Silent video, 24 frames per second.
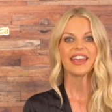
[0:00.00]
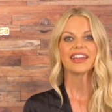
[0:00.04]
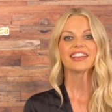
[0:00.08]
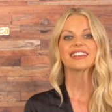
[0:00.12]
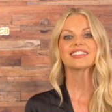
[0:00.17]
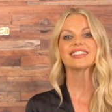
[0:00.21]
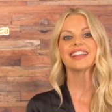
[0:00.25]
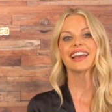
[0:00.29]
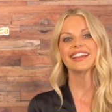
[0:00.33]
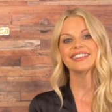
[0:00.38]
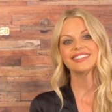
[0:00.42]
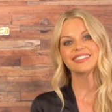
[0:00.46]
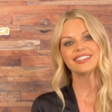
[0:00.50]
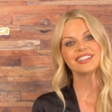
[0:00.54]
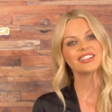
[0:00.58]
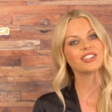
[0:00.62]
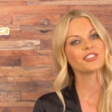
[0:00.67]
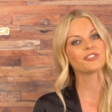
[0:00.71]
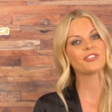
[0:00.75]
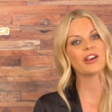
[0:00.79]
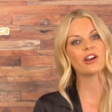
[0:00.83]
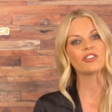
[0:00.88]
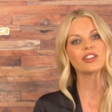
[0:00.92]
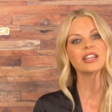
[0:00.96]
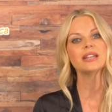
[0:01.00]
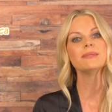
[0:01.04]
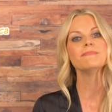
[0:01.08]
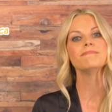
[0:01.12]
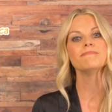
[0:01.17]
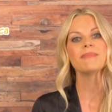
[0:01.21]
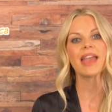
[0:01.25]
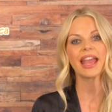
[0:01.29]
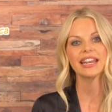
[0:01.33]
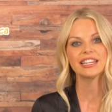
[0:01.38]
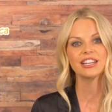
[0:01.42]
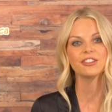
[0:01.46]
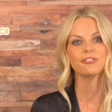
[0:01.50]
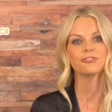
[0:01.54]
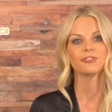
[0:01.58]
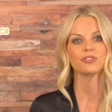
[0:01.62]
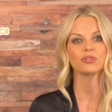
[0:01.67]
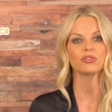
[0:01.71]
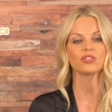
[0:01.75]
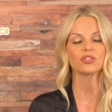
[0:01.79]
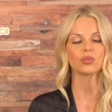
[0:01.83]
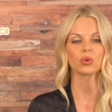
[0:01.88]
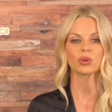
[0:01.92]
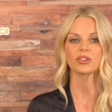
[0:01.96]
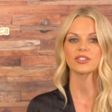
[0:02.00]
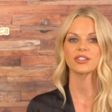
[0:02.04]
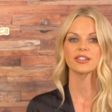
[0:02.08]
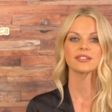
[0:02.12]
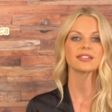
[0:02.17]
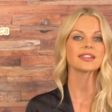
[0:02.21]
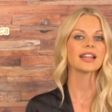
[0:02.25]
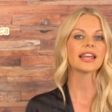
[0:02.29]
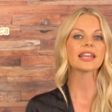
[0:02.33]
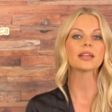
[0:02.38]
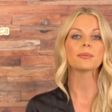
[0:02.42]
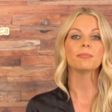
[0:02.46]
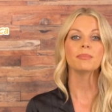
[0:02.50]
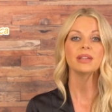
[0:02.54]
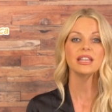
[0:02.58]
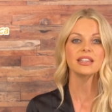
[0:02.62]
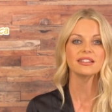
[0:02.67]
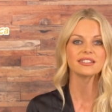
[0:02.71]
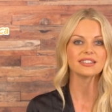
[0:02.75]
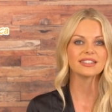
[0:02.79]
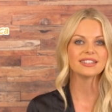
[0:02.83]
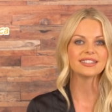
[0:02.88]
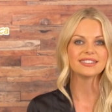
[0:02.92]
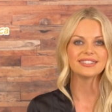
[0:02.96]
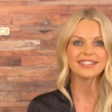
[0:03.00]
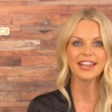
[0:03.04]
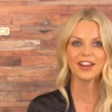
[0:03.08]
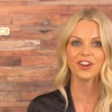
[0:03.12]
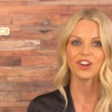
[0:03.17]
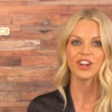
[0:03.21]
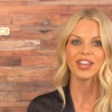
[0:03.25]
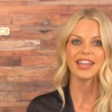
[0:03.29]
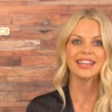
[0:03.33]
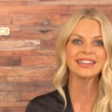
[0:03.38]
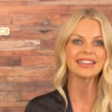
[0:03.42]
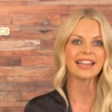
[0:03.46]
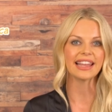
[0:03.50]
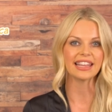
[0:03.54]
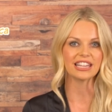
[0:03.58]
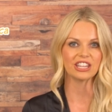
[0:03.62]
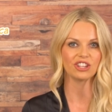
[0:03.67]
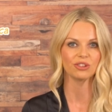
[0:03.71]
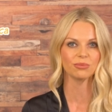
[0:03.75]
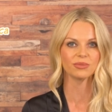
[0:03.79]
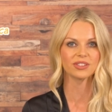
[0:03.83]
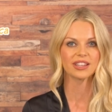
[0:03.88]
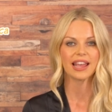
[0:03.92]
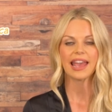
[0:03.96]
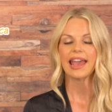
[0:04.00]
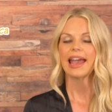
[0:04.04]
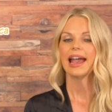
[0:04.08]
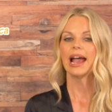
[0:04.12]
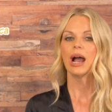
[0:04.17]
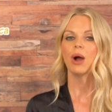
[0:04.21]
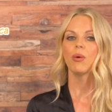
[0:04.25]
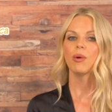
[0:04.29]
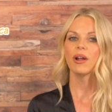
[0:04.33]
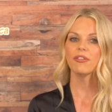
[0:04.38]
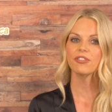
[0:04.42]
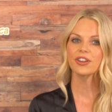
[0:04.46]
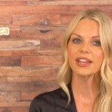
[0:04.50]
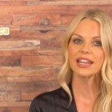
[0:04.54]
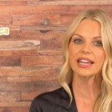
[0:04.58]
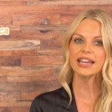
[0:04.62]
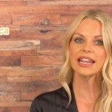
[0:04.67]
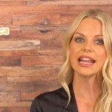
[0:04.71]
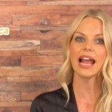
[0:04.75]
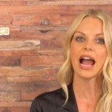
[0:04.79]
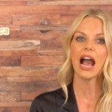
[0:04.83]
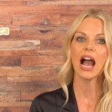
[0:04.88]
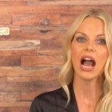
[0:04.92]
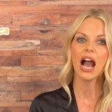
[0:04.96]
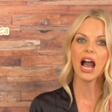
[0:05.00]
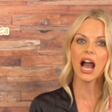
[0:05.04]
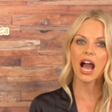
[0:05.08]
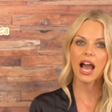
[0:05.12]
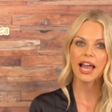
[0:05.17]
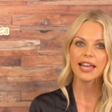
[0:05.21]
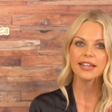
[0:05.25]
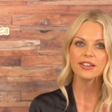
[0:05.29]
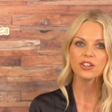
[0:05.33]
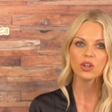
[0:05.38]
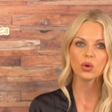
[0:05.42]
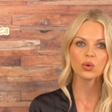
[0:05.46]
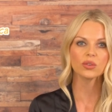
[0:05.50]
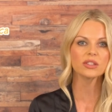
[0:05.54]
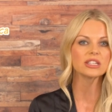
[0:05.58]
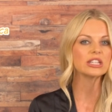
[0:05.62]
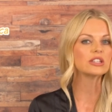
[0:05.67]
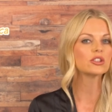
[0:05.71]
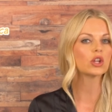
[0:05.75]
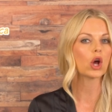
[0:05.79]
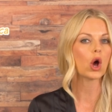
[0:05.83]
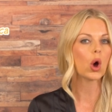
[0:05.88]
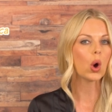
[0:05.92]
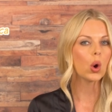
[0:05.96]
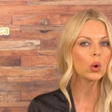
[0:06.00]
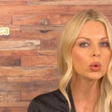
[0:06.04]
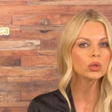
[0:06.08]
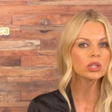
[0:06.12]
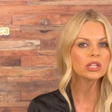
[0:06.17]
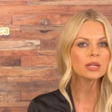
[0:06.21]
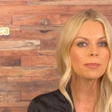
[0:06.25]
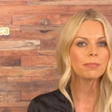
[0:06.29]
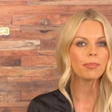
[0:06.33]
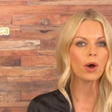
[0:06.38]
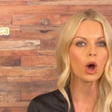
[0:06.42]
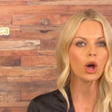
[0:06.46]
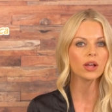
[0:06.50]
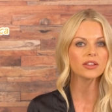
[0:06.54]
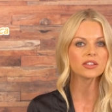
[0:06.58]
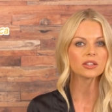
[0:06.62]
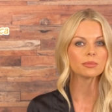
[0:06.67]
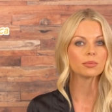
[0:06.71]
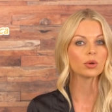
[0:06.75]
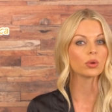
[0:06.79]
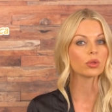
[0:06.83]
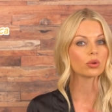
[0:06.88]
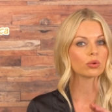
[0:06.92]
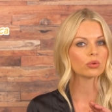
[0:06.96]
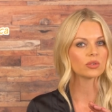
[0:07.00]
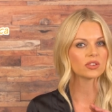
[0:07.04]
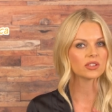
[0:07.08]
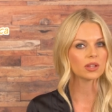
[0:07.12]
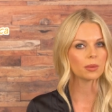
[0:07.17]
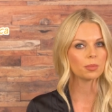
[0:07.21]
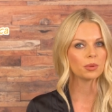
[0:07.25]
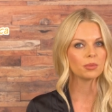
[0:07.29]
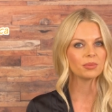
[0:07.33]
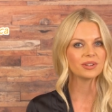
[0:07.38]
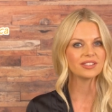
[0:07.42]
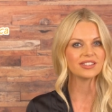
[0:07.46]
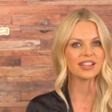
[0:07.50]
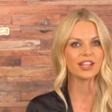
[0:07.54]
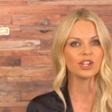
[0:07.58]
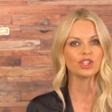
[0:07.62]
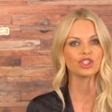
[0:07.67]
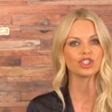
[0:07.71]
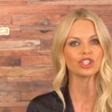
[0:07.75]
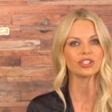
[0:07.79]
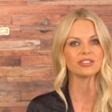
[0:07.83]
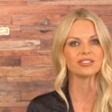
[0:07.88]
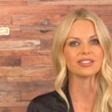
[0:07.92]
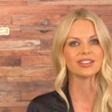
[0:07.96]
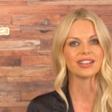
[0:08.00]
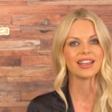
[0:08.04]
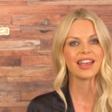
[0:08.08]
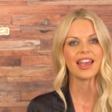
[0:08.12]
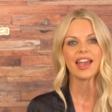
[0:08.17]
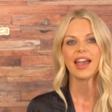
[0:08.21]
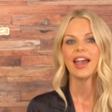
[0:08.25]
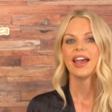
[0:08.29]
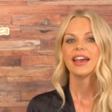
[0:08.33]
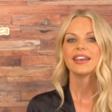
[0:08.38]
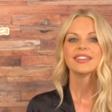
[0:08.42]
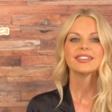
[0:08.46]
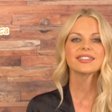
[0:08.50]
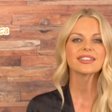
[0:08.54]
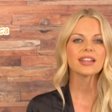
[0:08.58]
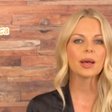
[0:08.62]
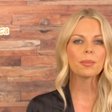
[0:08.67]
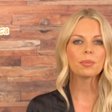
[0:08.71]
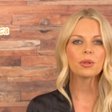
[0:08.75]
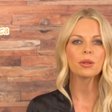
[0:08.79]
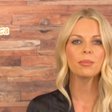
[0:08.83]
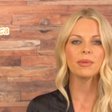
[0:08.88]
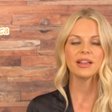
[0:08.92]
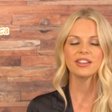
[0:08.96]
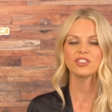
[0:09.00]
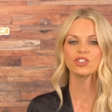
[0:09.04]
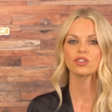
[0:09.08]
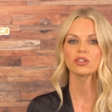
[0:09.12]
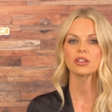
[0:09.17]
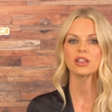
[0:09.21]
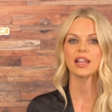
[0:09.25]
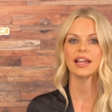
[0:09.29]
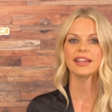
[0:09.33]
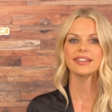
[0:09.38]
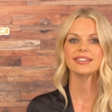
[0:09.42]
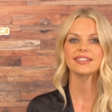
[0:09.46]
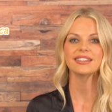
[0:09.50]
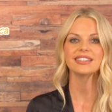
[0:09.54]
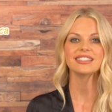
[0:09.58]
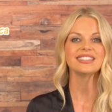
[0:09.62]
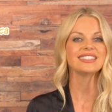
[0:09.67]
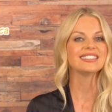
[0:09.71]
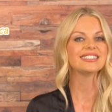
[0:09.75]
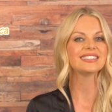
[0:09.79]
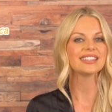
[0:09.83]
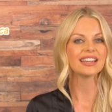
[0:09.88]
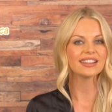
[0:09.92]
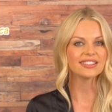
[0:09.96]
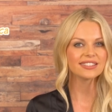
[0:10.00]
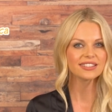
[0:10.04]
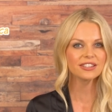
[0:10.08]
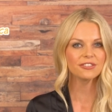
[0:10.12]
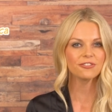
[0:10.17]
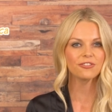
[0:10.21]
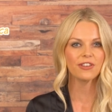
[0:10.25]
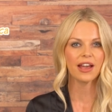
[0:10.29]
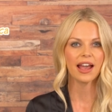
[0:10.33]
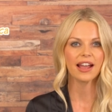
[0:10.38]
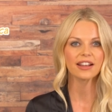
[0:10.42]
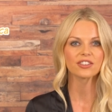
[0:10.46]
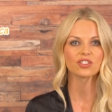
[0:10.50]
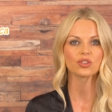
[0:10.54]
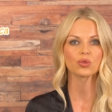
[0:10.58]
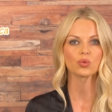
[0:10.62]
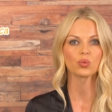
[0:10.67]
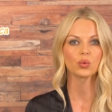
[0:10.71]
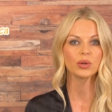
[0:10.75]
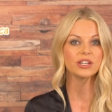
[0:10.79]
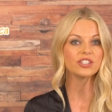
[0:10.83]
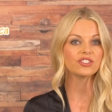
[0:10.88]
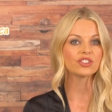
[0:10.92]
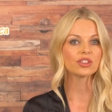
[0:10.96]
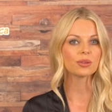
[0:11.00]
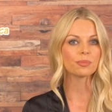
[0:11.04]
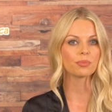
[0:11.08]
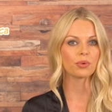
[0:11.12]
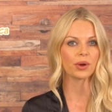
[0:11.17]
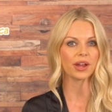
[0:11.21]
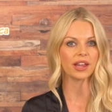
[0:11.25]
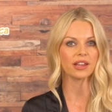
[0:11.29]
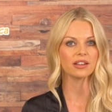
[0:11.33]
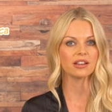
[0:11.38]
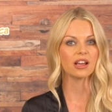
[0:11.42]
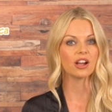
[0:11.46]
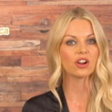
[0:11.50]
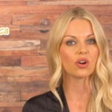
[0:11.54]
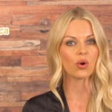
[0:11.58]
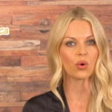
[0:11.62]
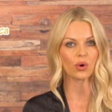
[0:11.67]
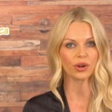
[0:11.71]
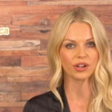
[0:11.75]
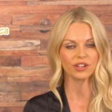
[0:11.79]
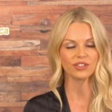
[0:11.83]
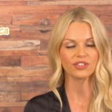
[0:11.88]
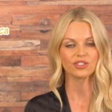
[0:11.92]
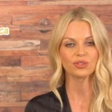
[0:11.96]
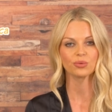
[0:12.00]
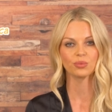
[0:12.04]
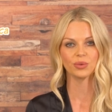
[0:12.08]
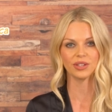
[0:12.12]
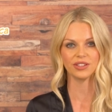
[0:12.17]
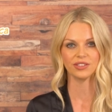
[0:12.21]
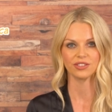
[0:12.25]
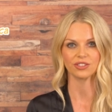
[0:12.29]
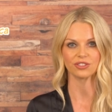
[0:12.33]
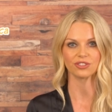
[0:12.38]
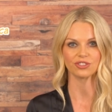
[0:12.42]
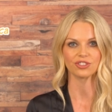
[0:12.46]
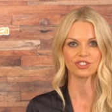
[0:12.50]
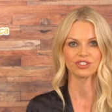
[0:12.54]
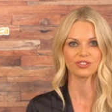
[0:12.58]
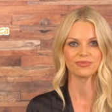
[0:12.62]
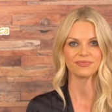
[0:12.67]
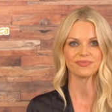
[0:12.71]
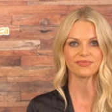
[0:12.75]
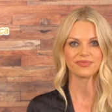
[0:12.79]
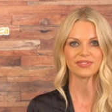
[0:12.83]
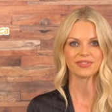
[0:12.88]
Glycine is found in many food sources like meat, dairy, and legumes. However, getting a high dose is only possible through supplementation. Supplemental glycine does in fact reach the brain, according to research.